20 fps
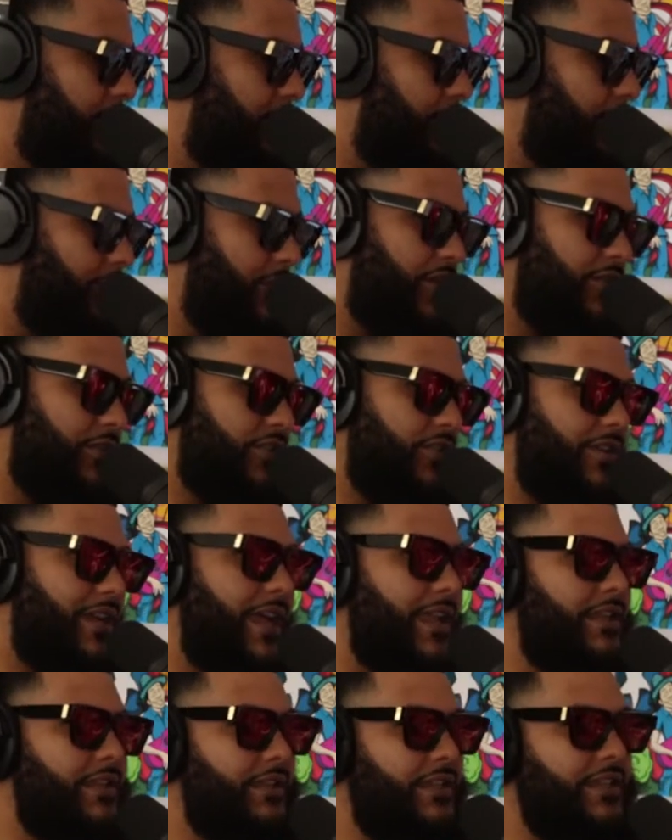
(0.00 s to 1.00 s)
Will, you
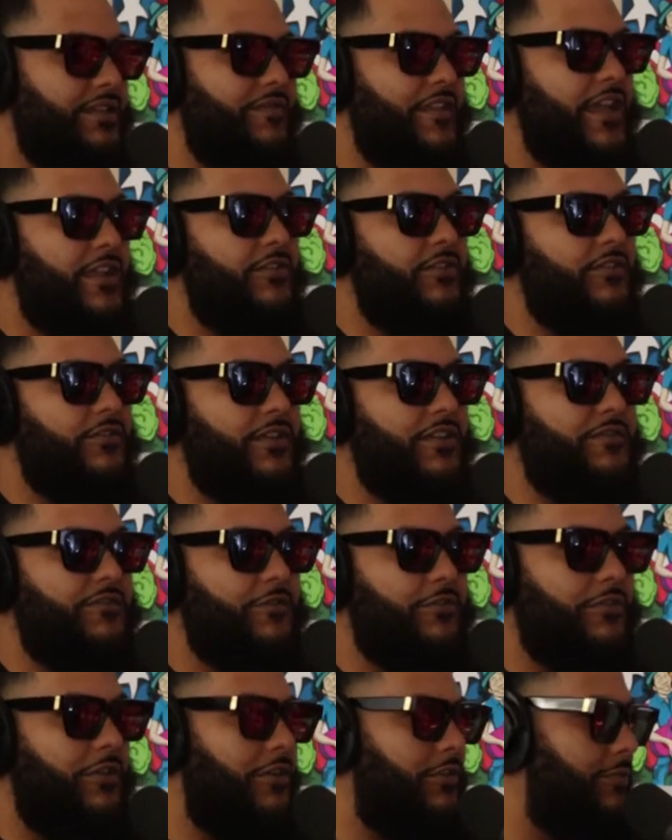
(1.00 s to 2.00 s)
gotta leave that
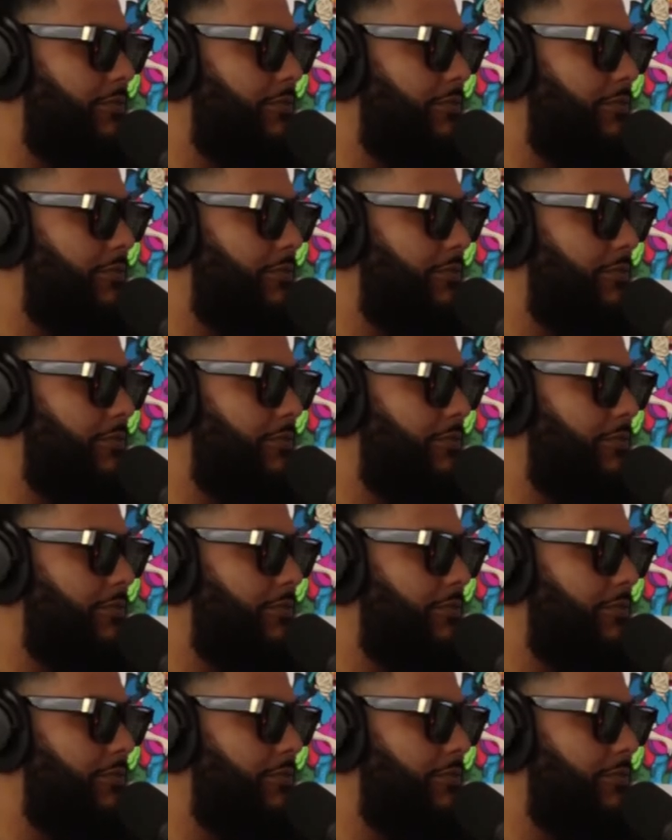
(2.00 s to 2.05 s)
ungrateful hoe,